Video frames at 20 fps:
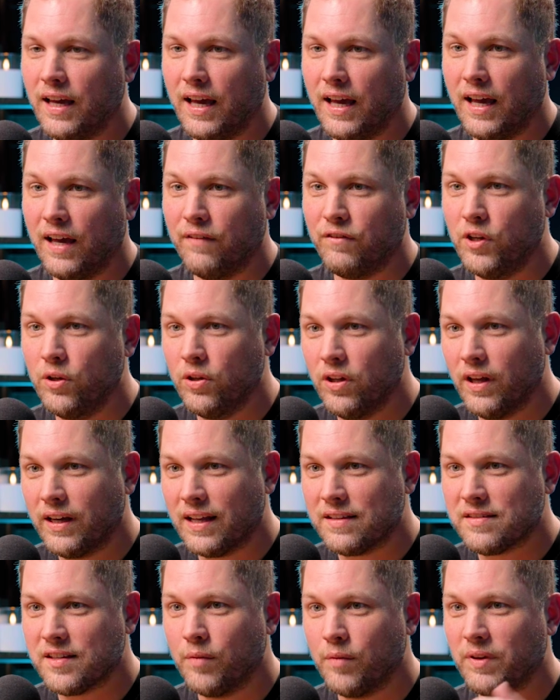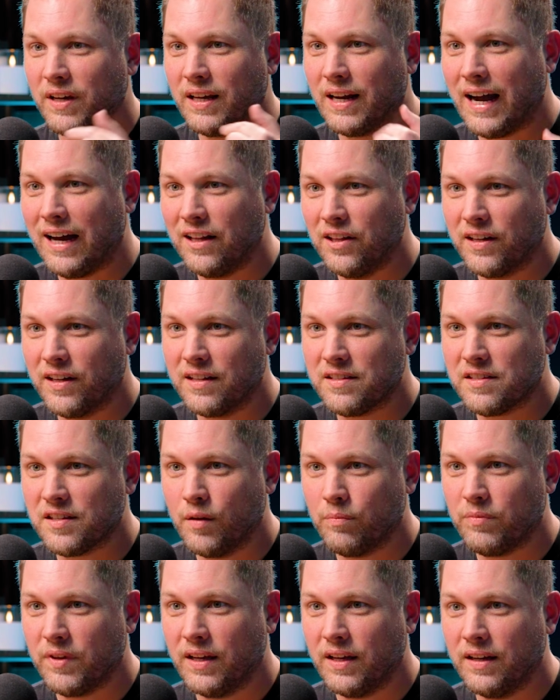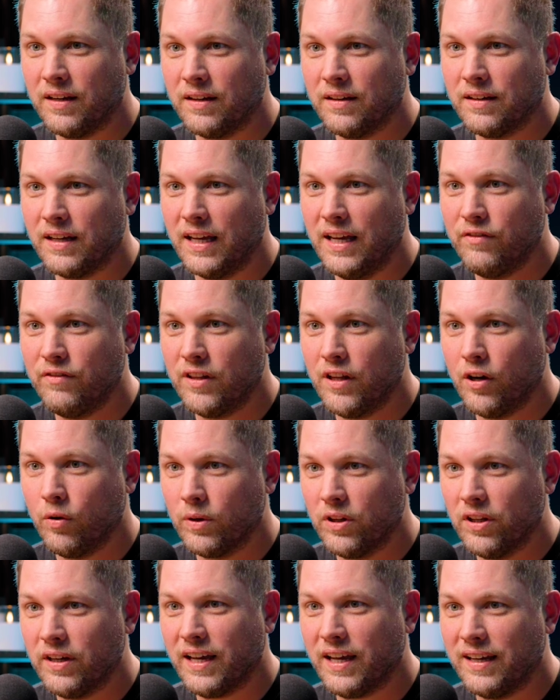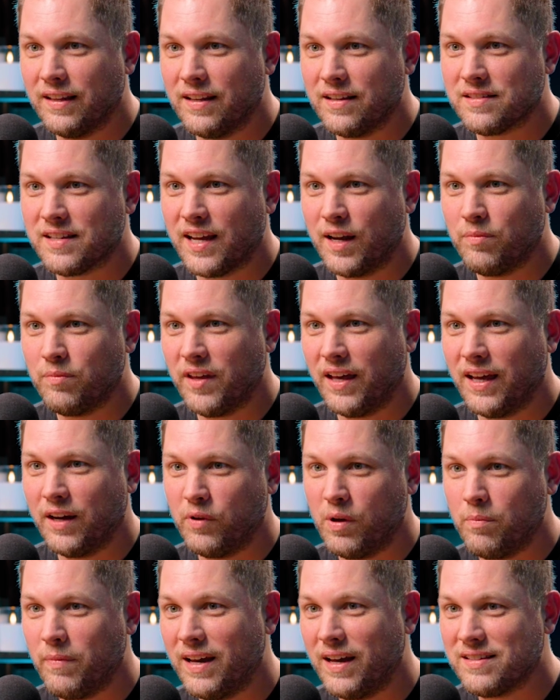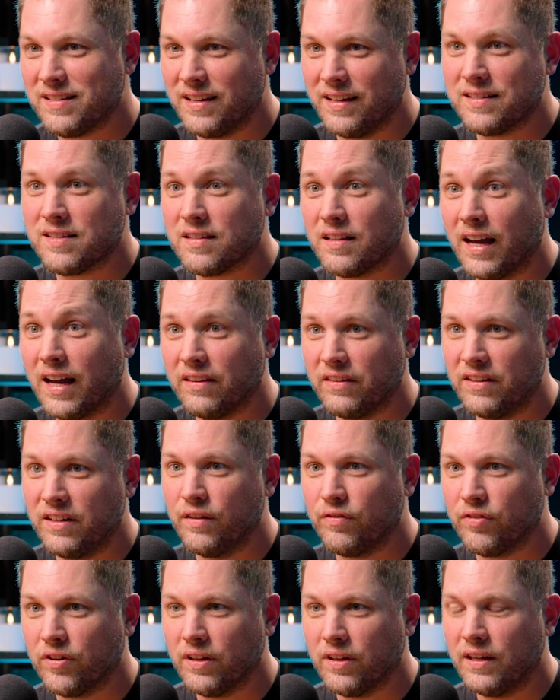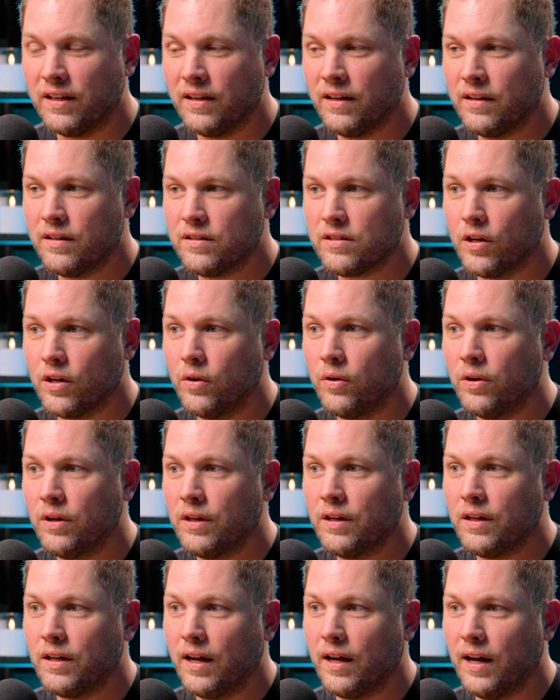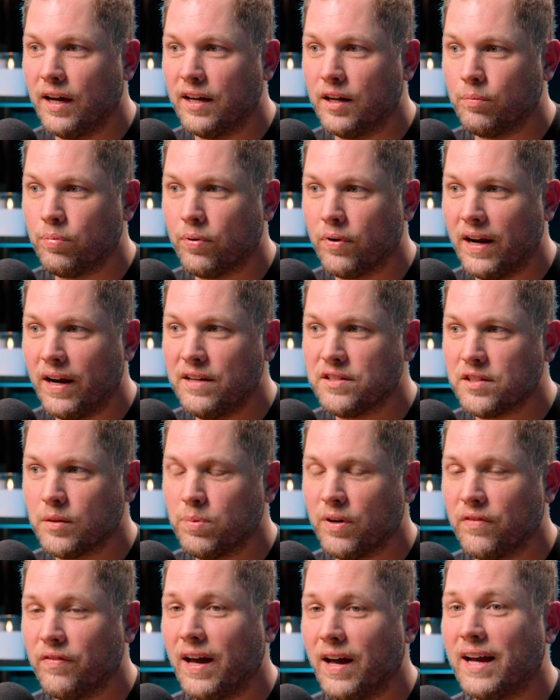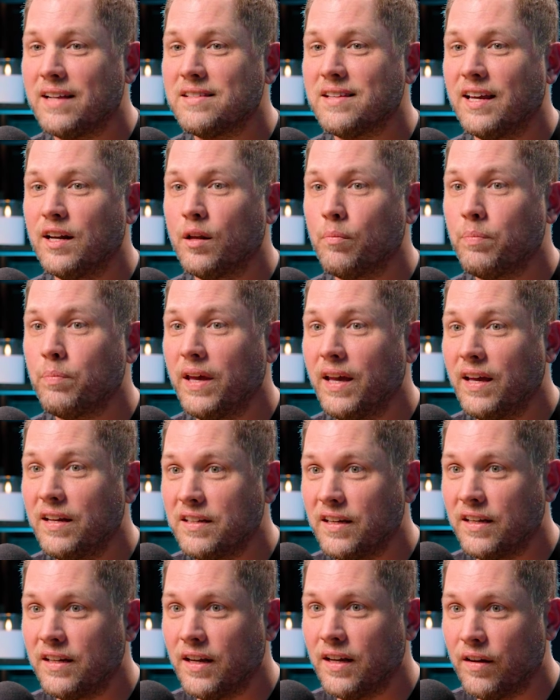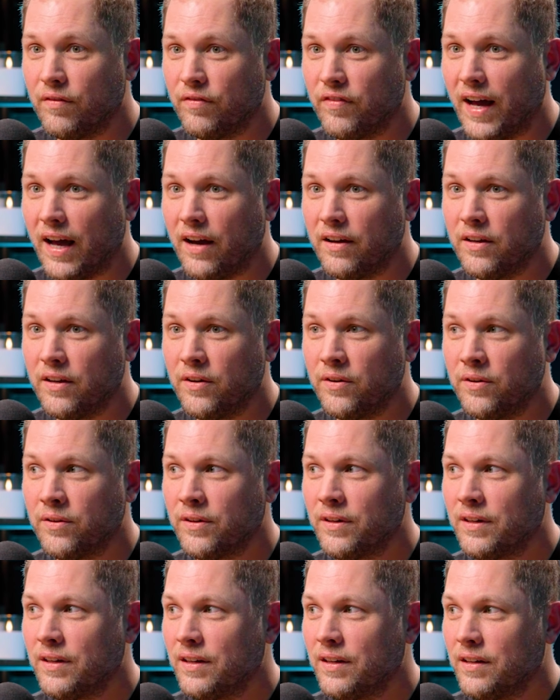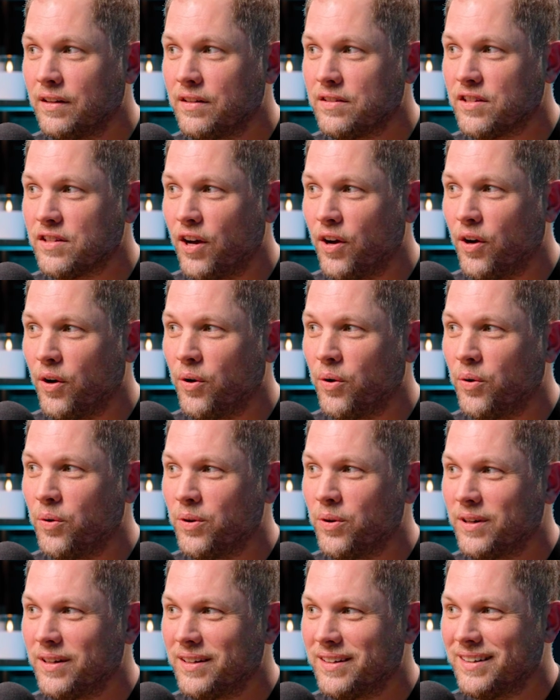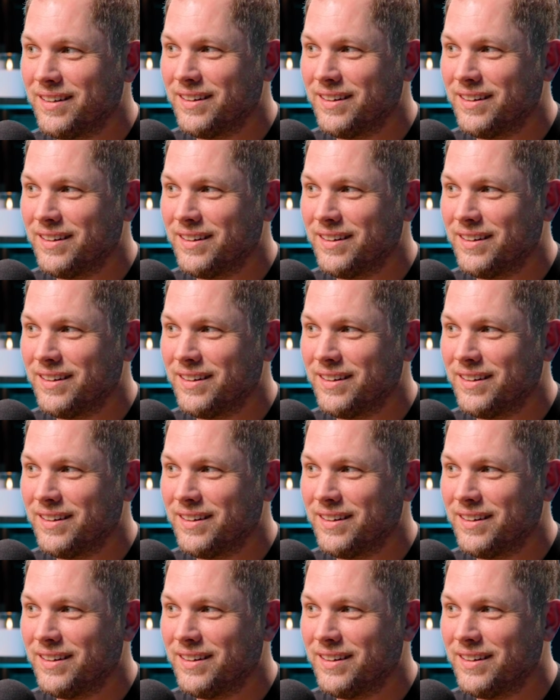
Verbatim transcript: if you look at something and I look at something, even though we're looking at the same thing, we may see it slightly differently. Yeah. So an appraiser provides an opinion of value. So... Mm.